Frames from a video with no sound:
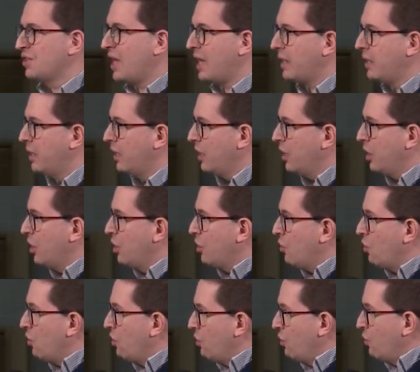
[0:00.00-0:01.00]
that
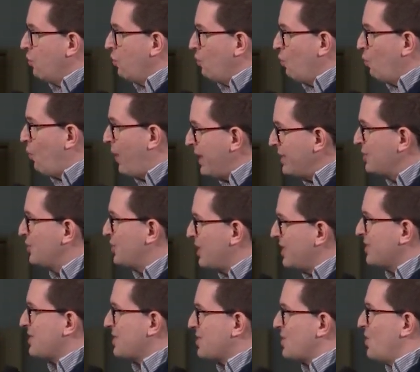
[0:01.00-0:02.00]
when
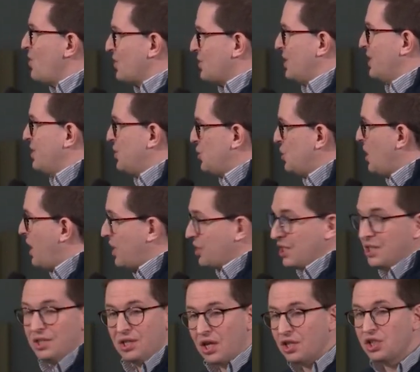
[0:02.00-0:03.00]
Jesus looks at his church,
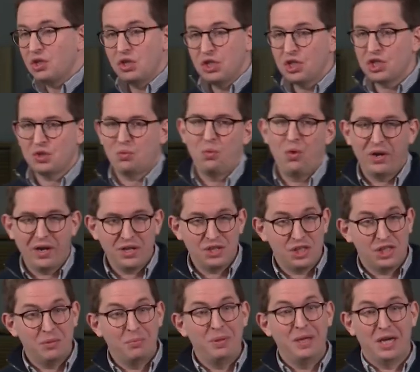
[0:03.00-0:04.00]
he doesn't just want us
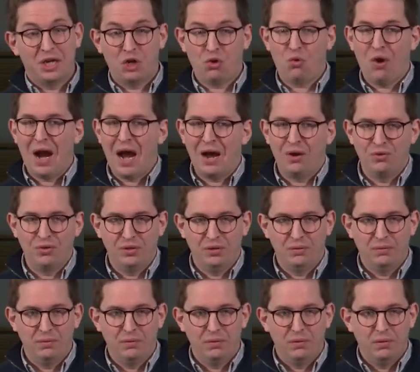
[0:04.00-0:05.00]
to be a crowd.
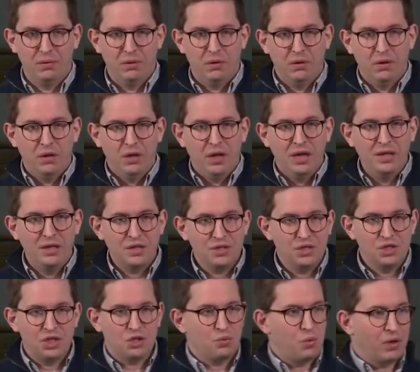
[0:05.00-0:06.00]
He
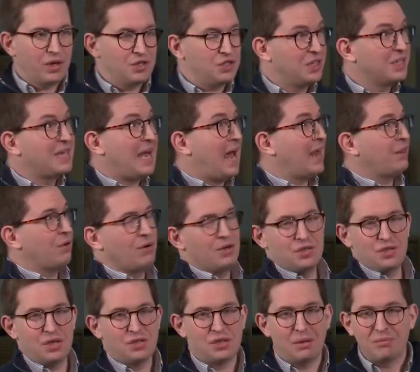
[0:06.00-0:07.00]
doesn't just want us to gather
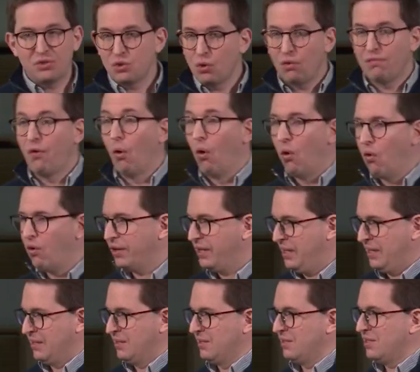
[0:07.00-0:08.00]
as some sort of
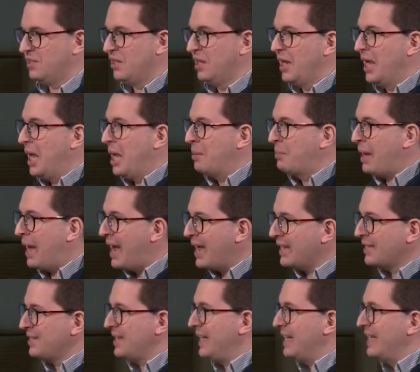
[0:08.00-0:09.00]
audience, but
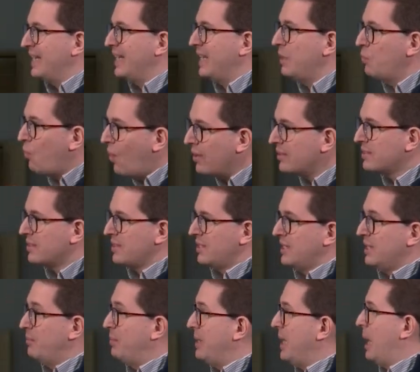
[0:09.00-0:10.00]
actually, he wants us
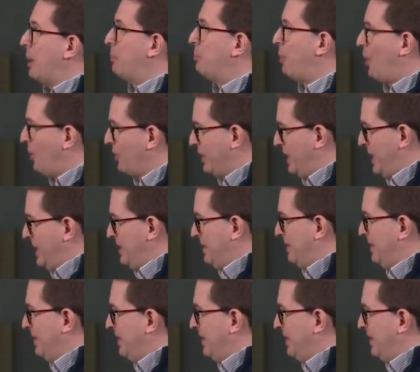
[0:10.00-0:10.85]
to be a body.